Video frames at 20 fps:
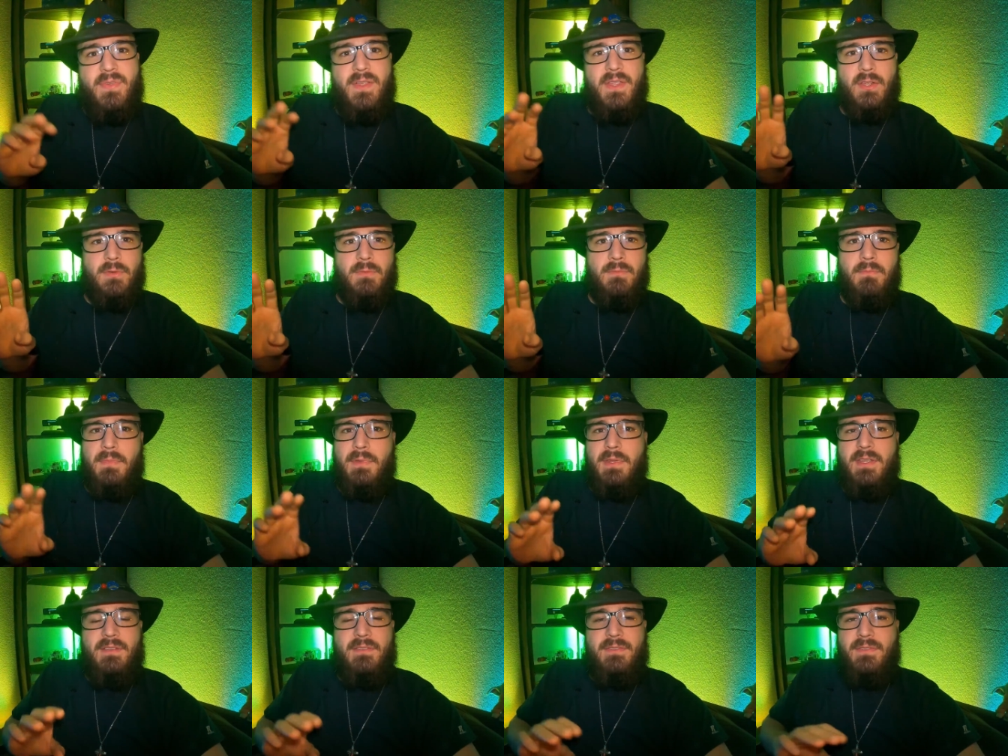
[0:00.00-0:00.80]

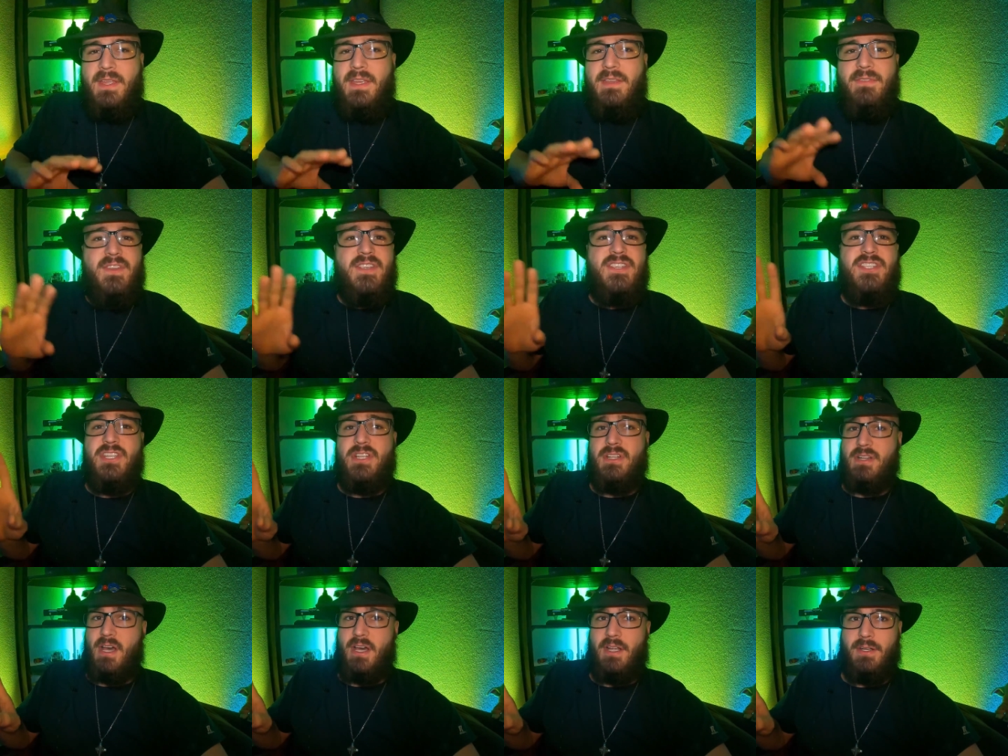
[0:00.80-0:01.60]
film
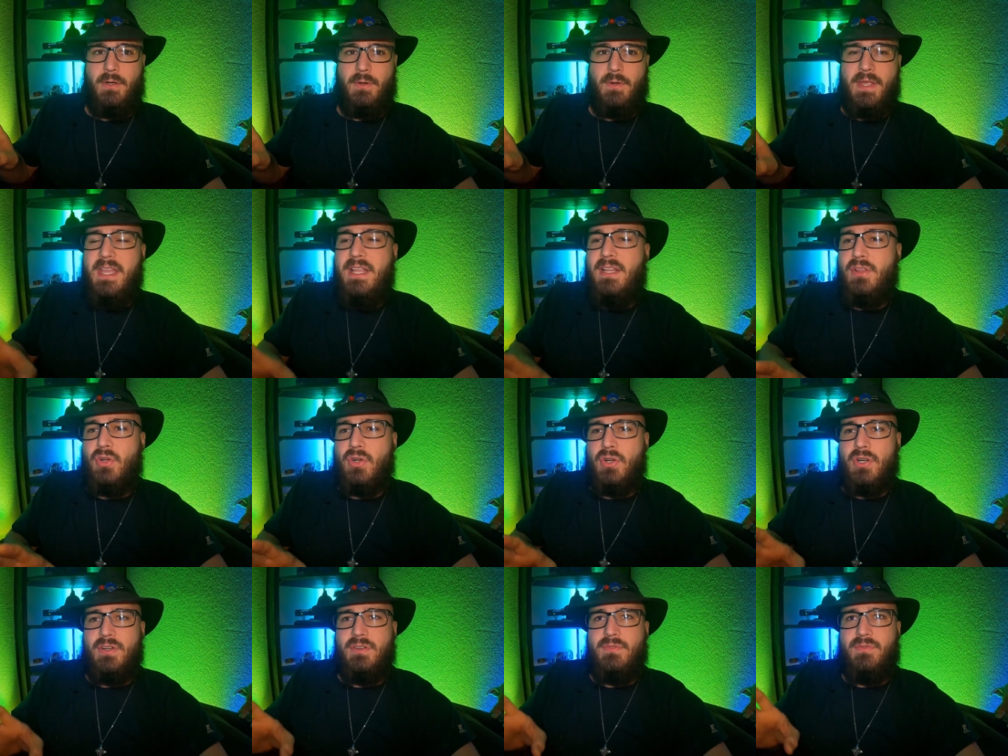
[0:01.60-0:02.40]
aficionado. He
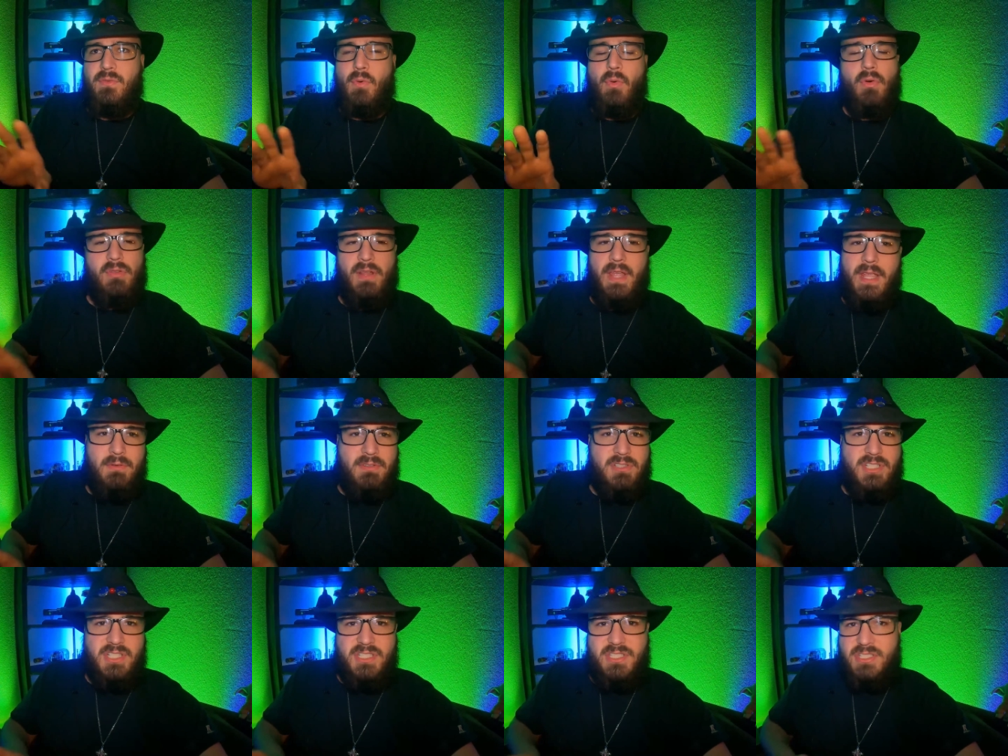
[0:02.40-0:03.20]
learned four
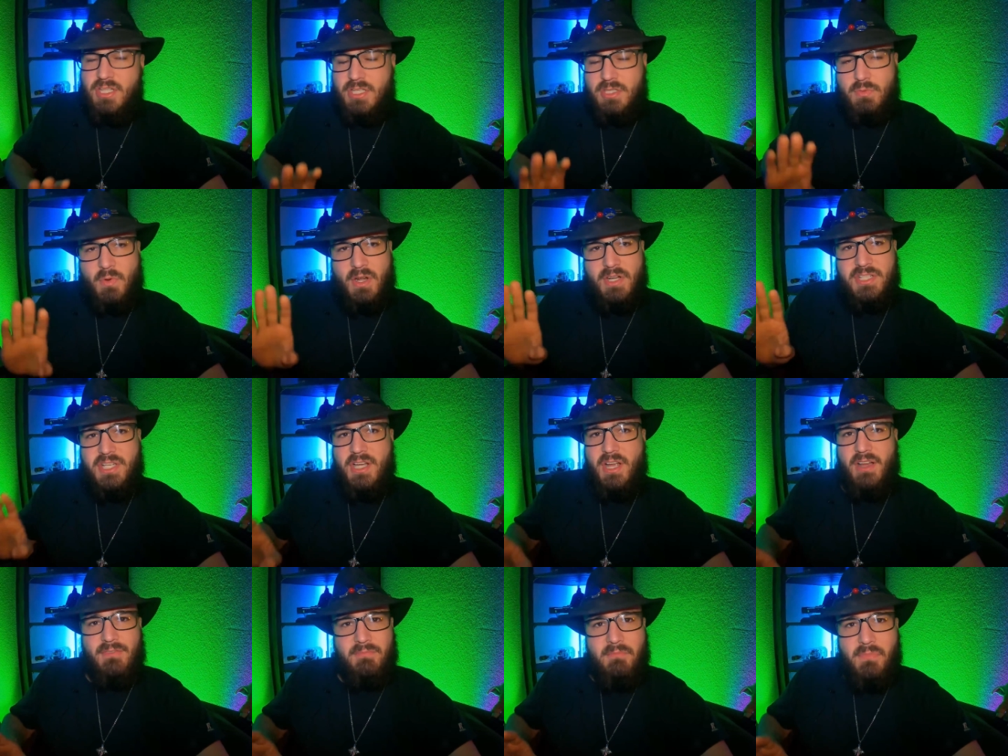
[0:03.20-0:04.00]
languages just
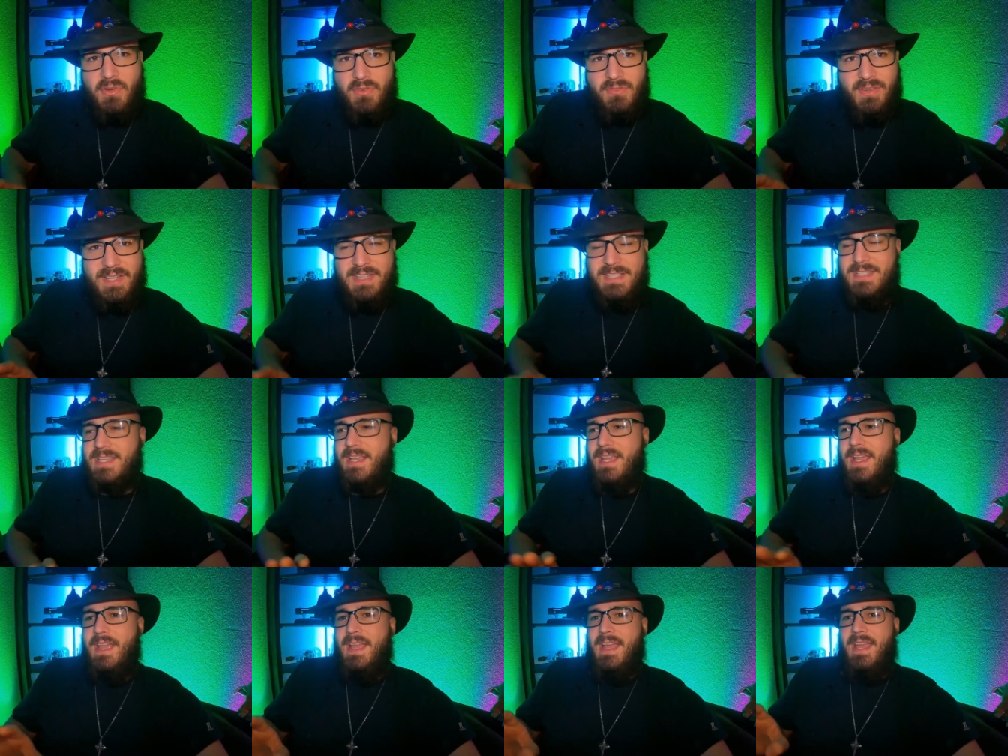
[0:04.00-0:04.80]
watching off
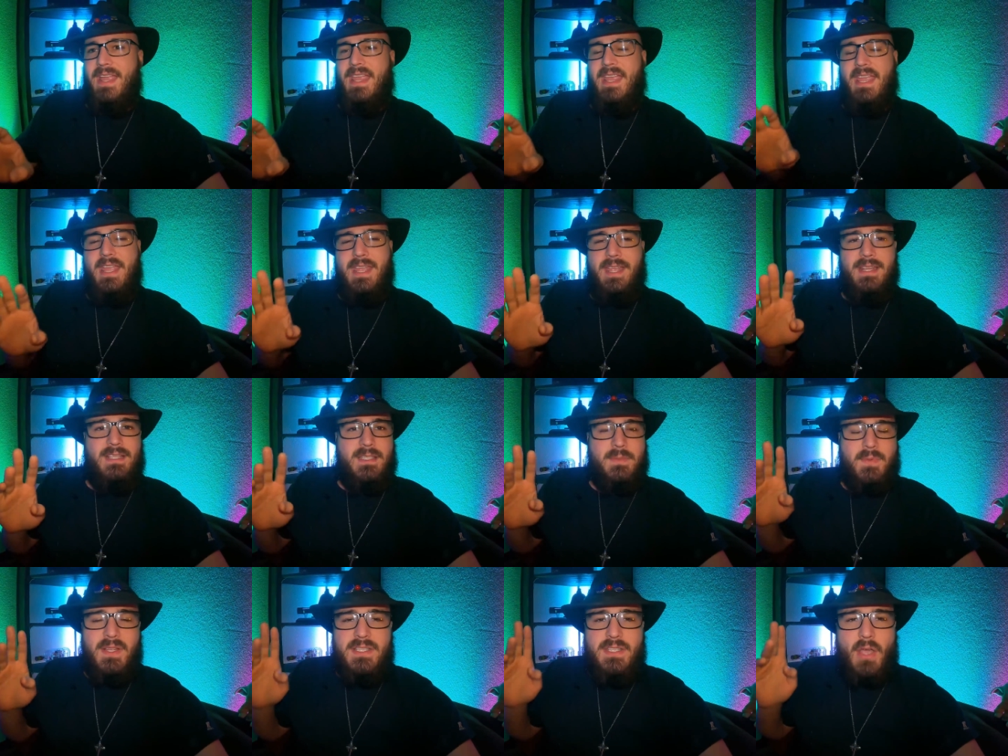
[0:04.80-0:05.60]
movies. He
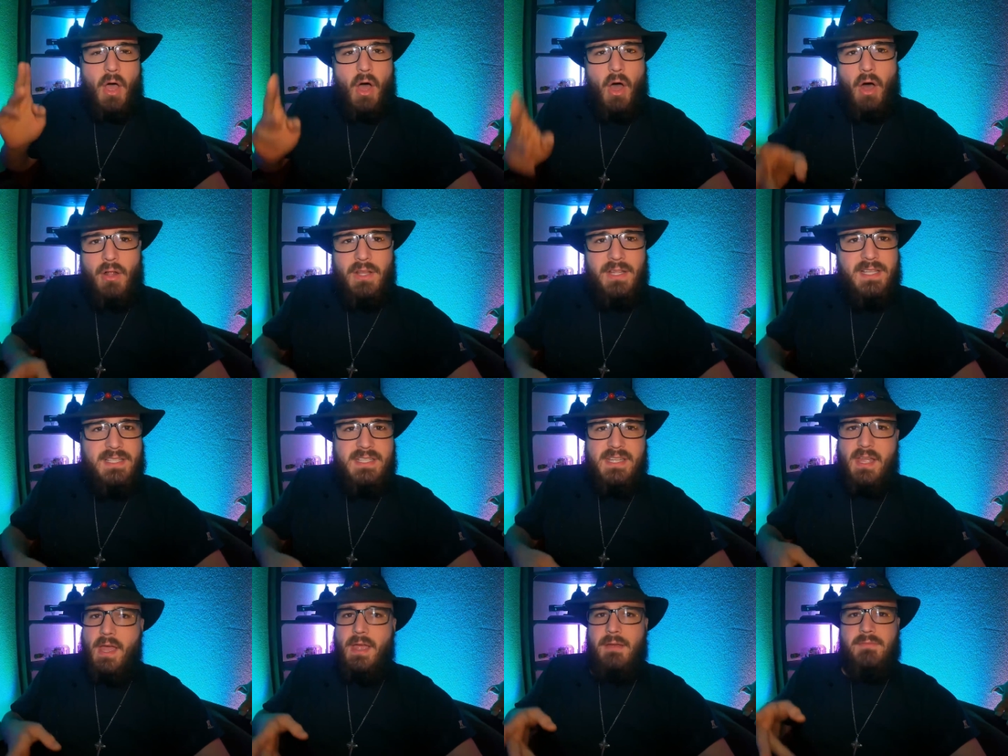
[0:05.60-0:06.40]
spends all
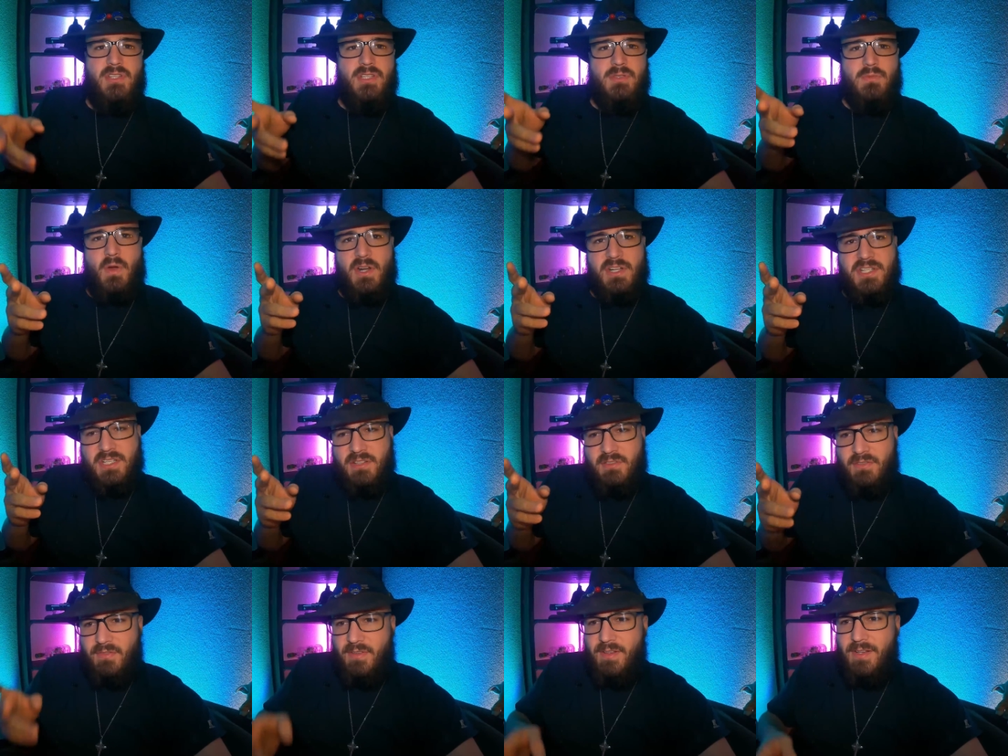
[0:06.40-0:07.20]
his time just
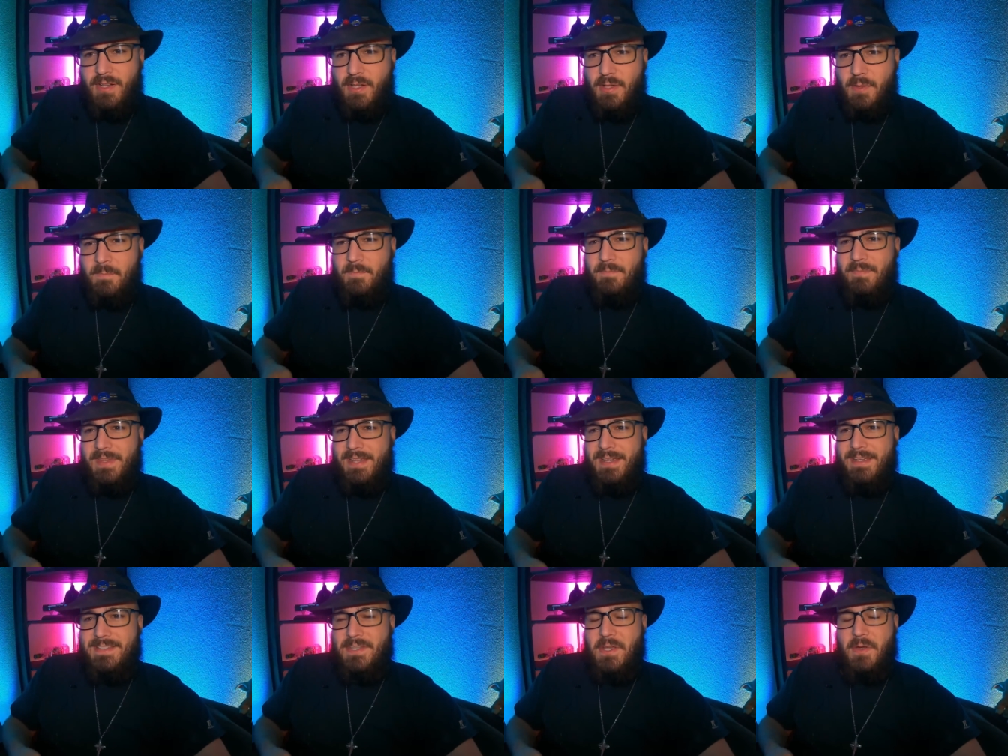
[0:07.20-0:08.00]
watching film.
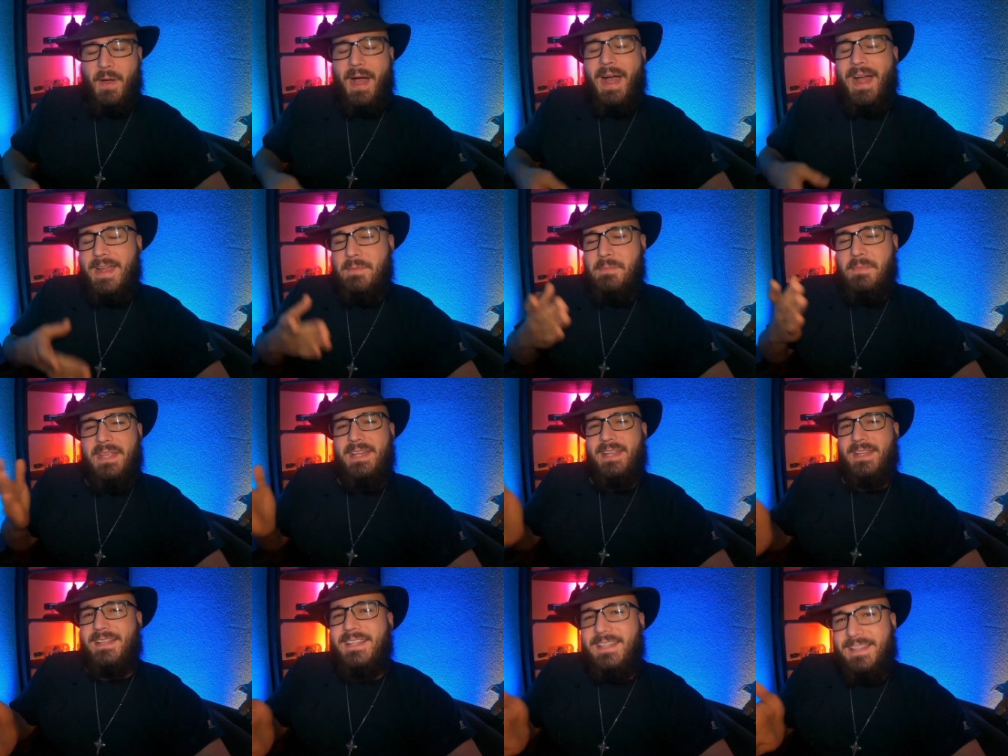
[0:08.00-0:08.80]
So I
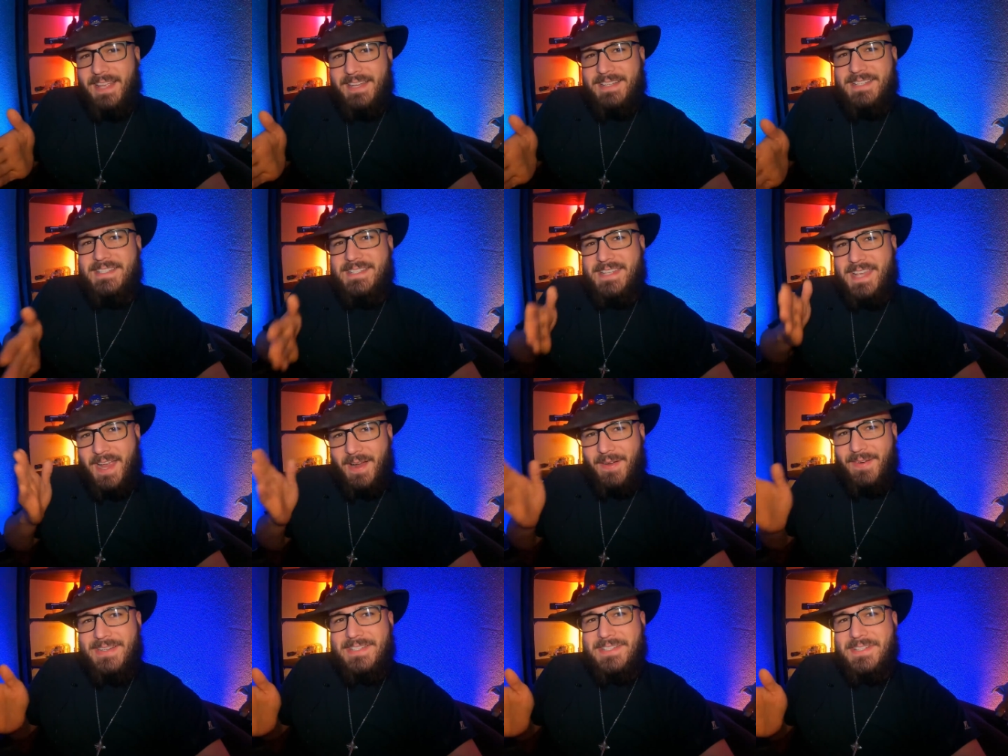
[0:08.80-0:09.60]
immediately liked his
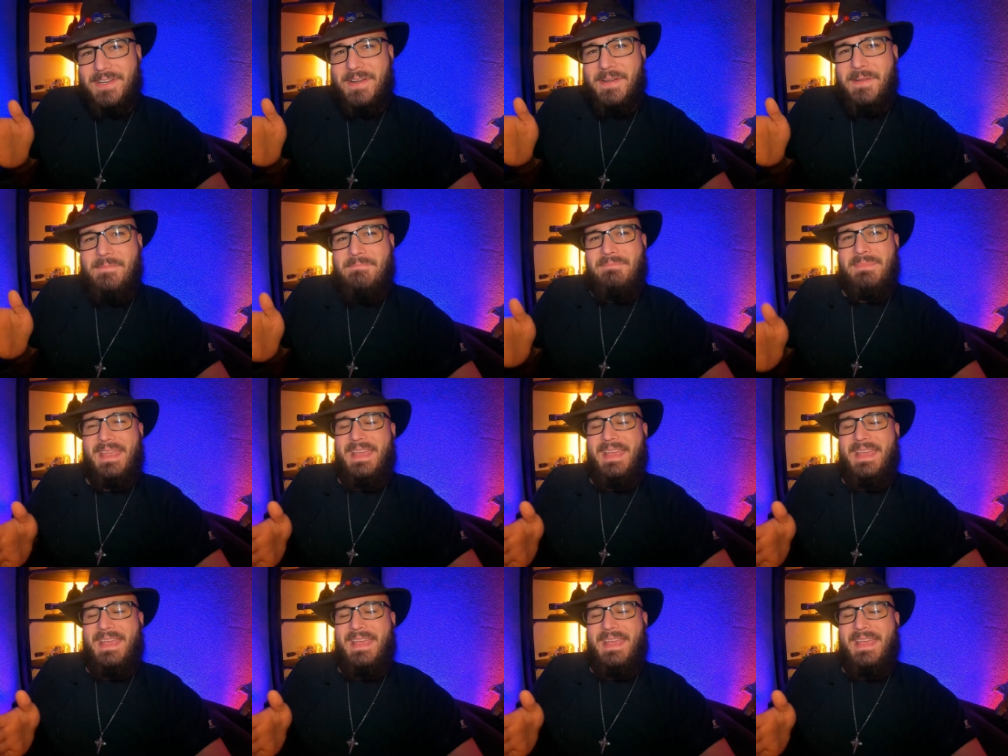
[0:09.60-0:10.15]
character.